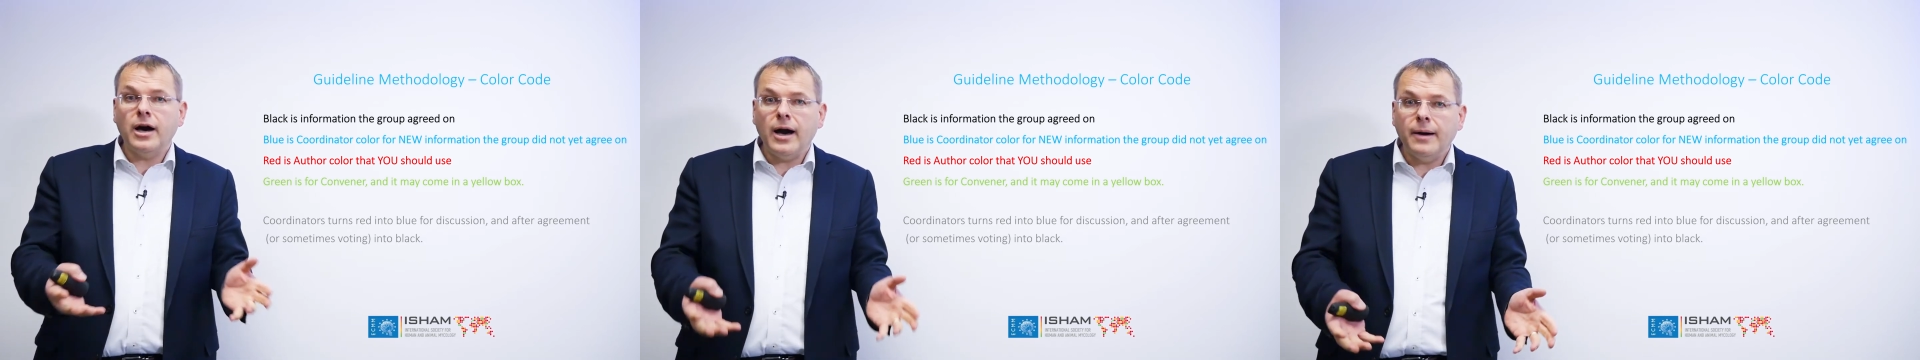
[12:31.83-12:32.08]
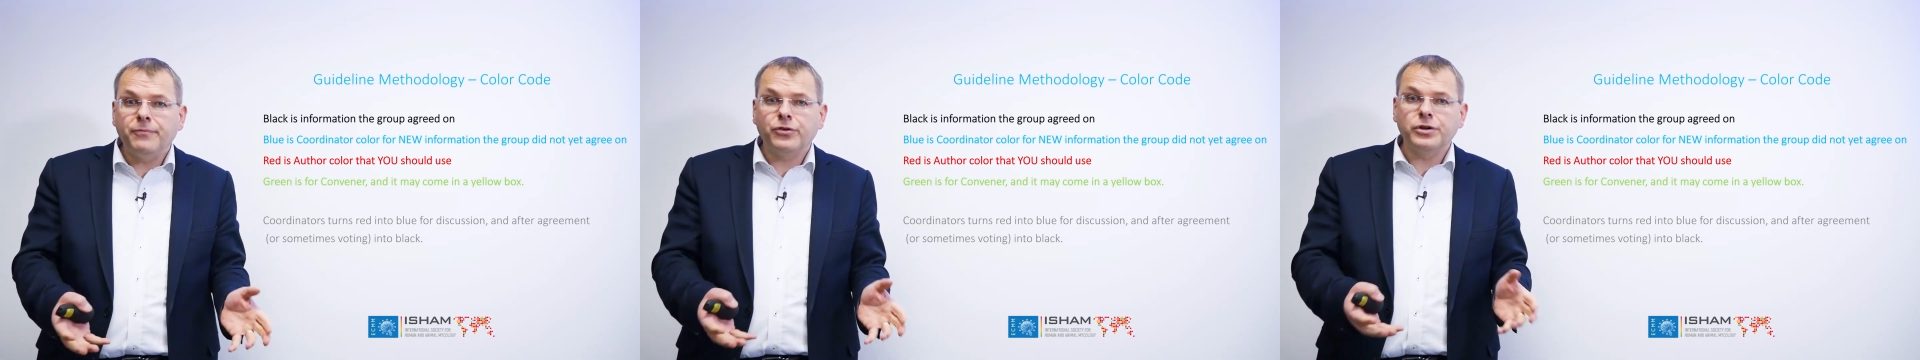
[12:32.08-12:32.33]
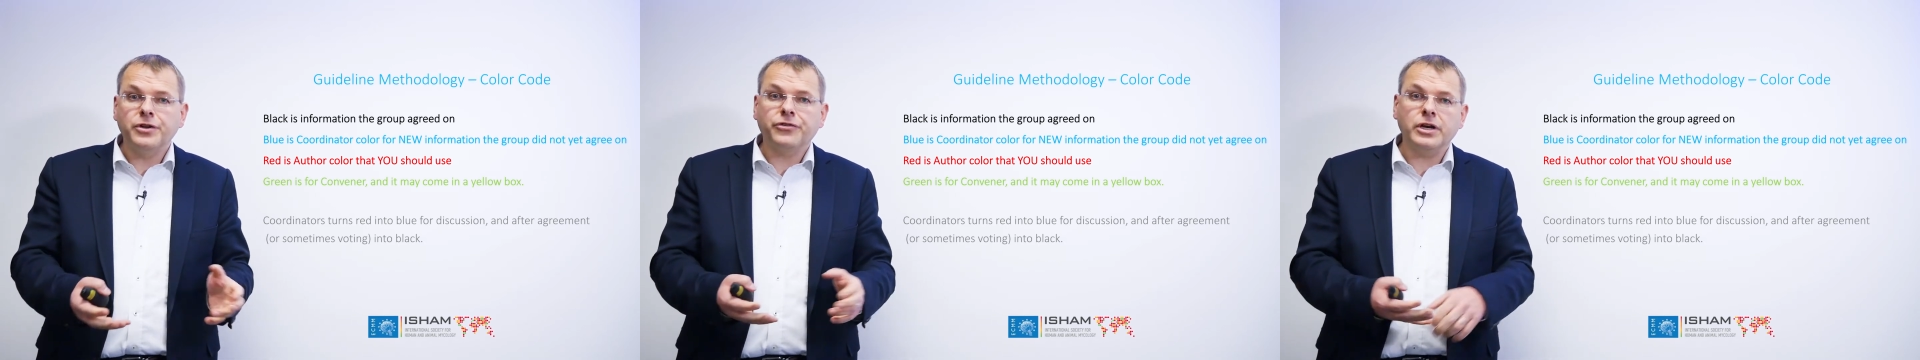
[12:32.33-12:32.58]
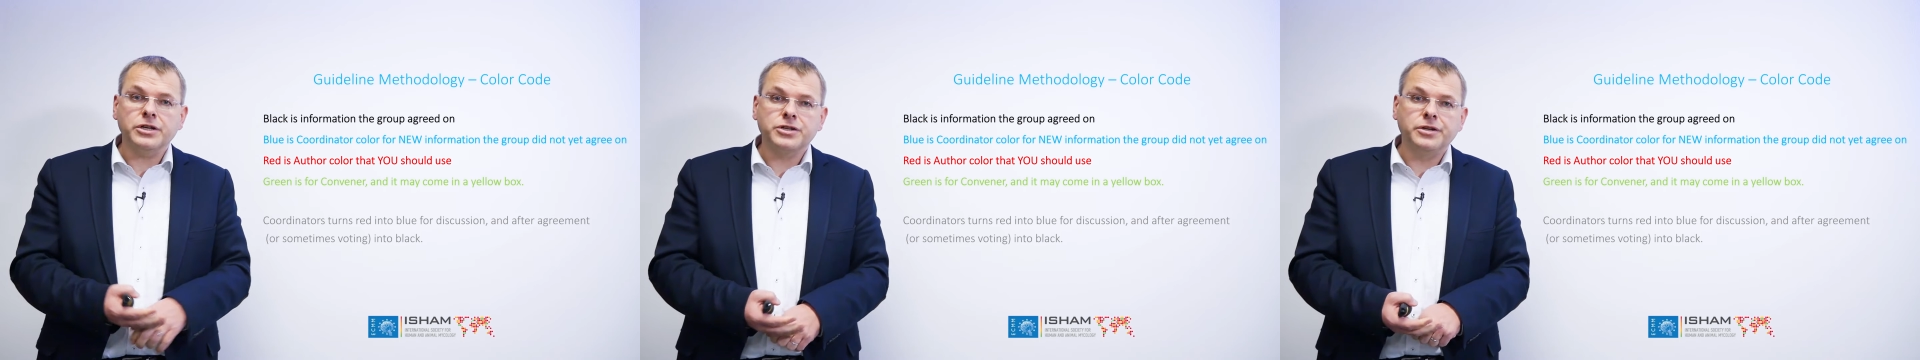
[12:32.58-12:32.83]
up for
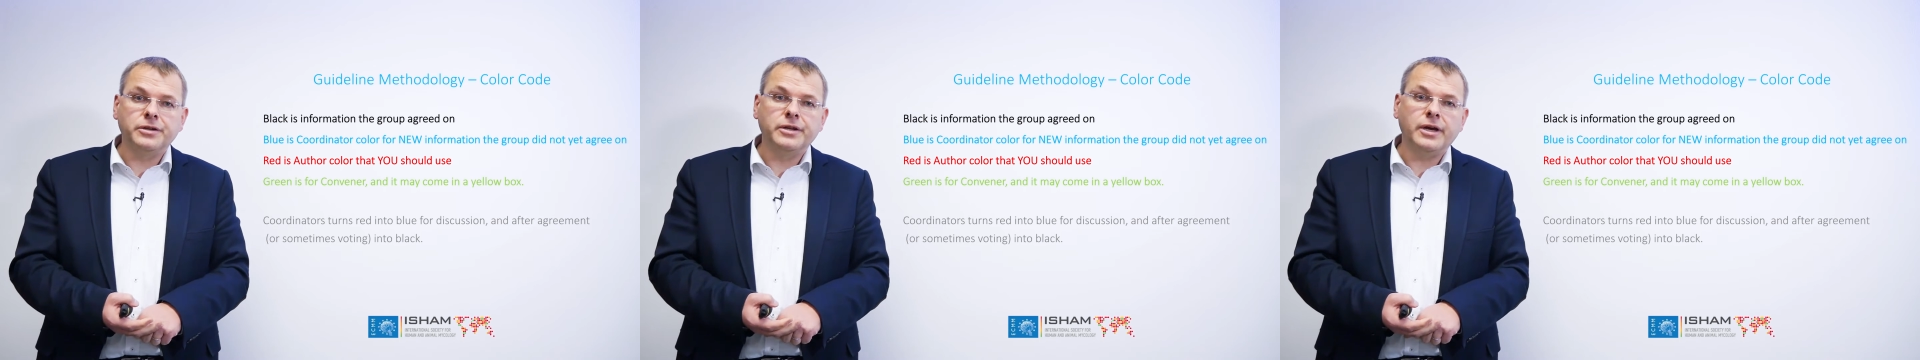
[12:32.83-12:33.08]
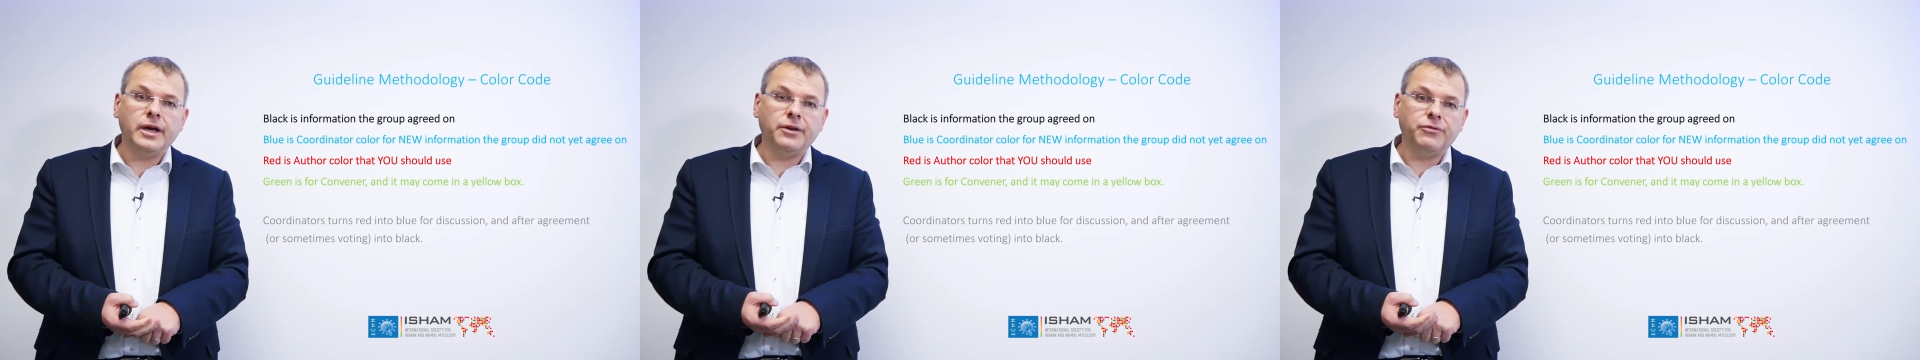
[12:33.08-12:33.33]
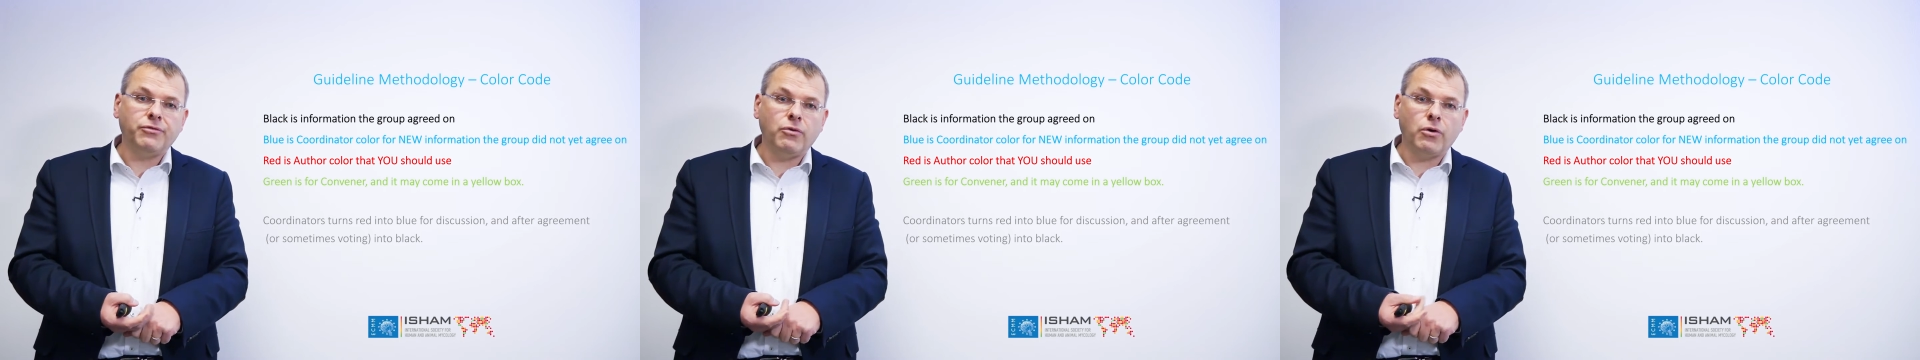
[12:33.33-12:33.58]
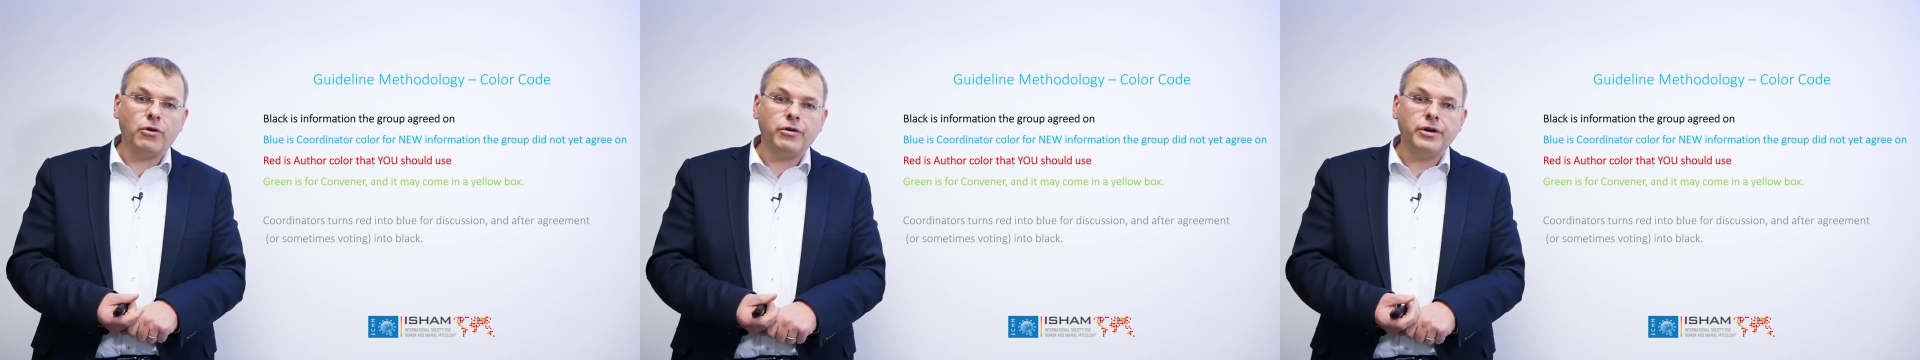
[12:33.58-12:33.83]
discussion and
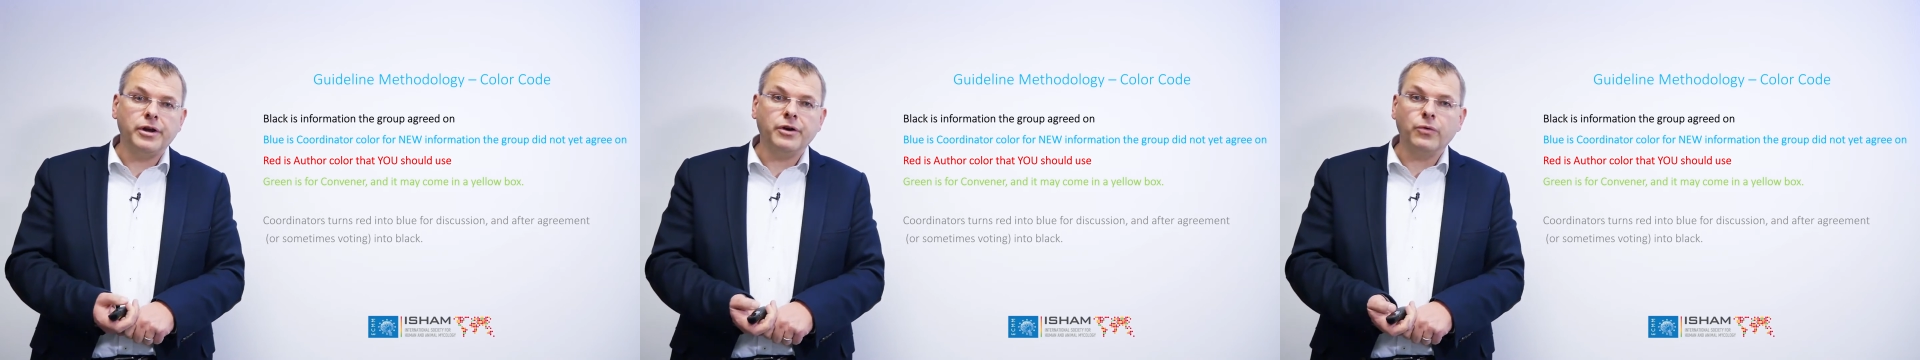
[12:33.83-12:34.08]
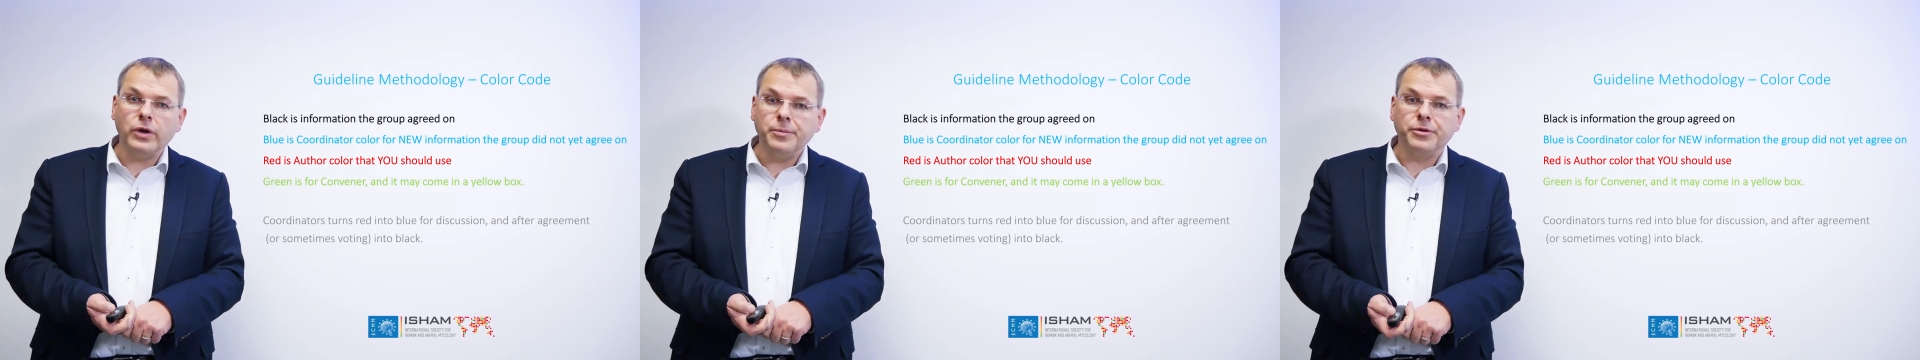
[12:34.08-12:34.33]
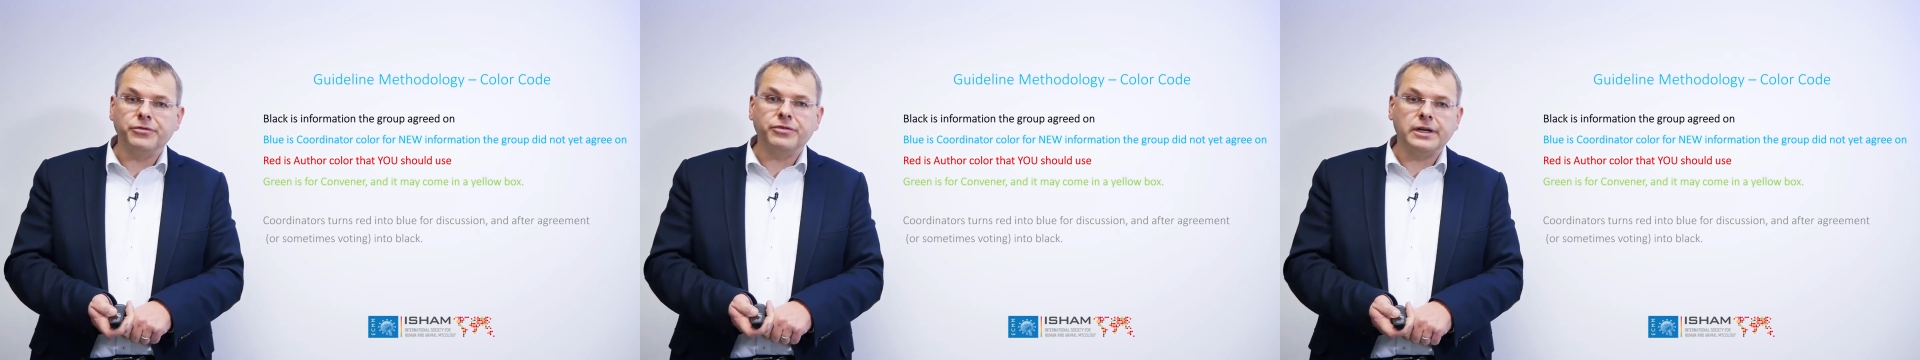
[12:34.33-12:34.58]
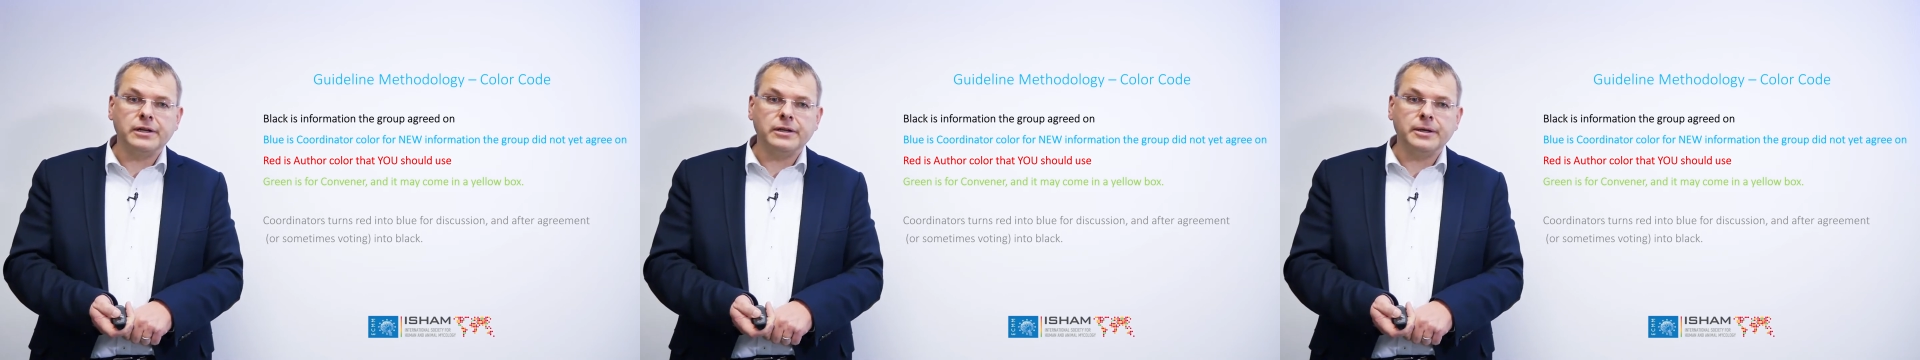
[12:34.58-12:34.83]
for agreement
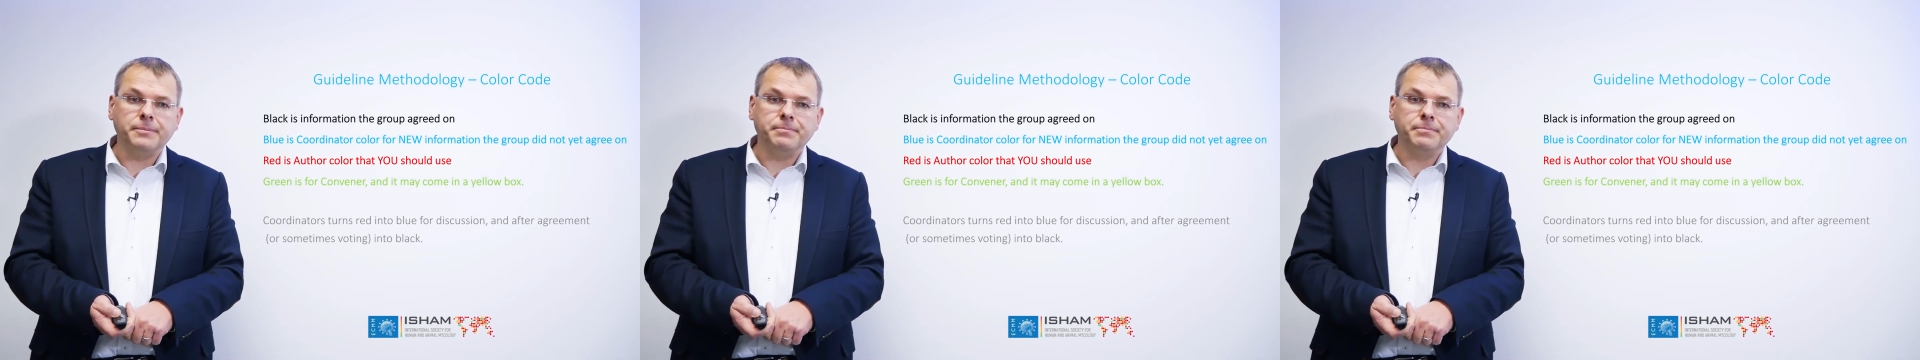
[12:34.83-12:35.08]
finally.